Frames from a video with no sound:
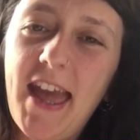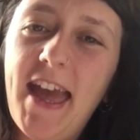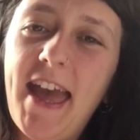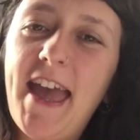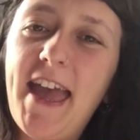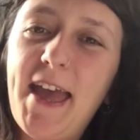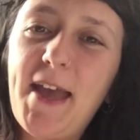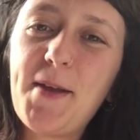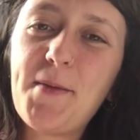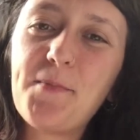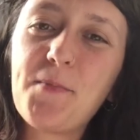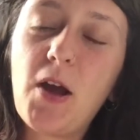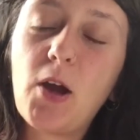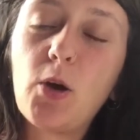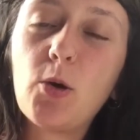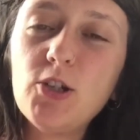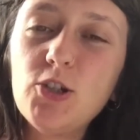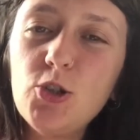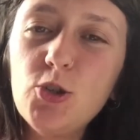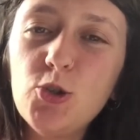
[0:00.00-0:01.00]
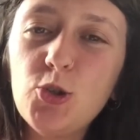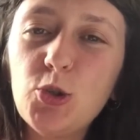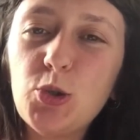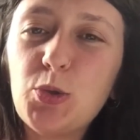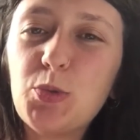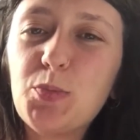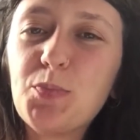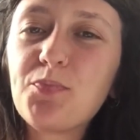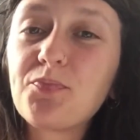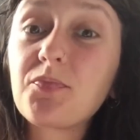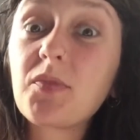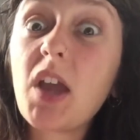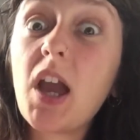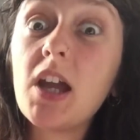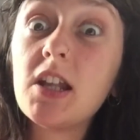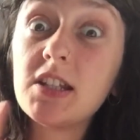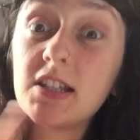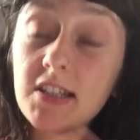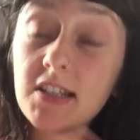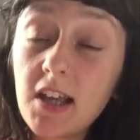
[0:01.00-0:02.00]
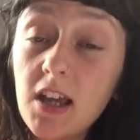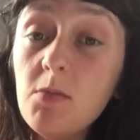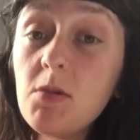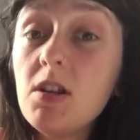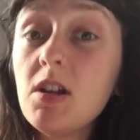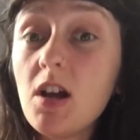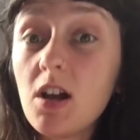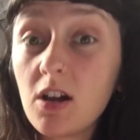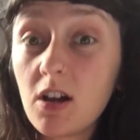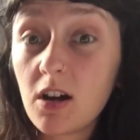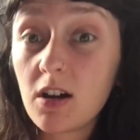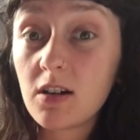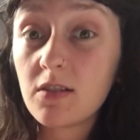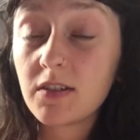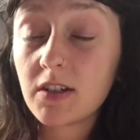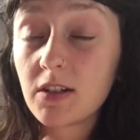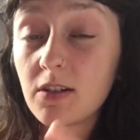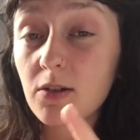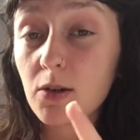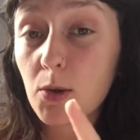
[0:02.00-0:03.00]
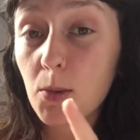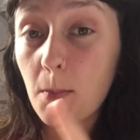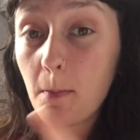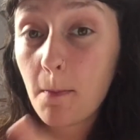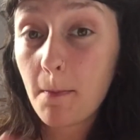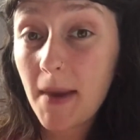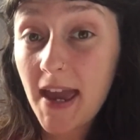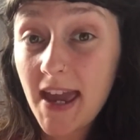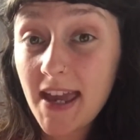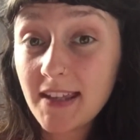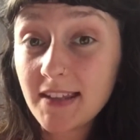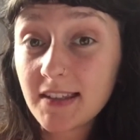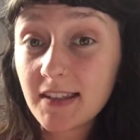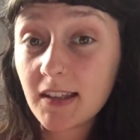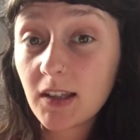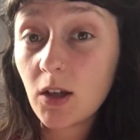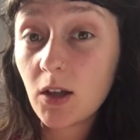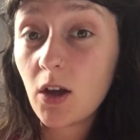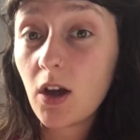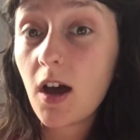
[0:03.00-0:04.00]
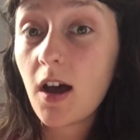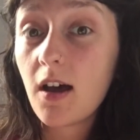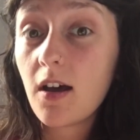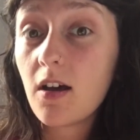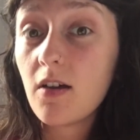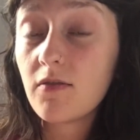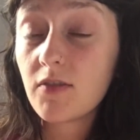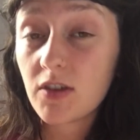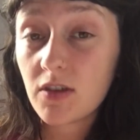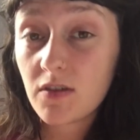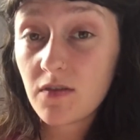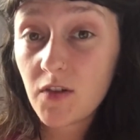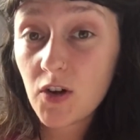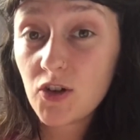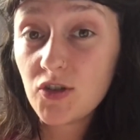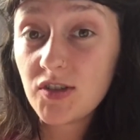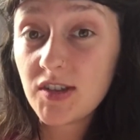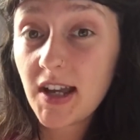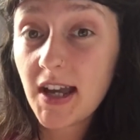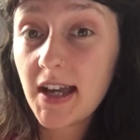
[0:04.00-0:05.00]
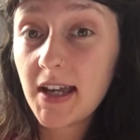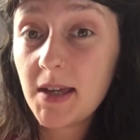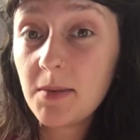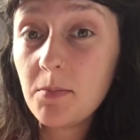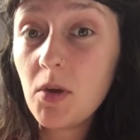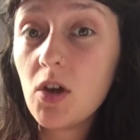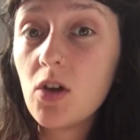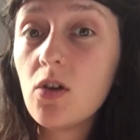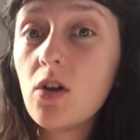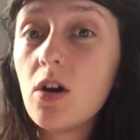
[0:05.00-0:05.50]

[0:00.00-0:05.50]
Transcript: Um, question two. And Simon and Garfunkel met for the first time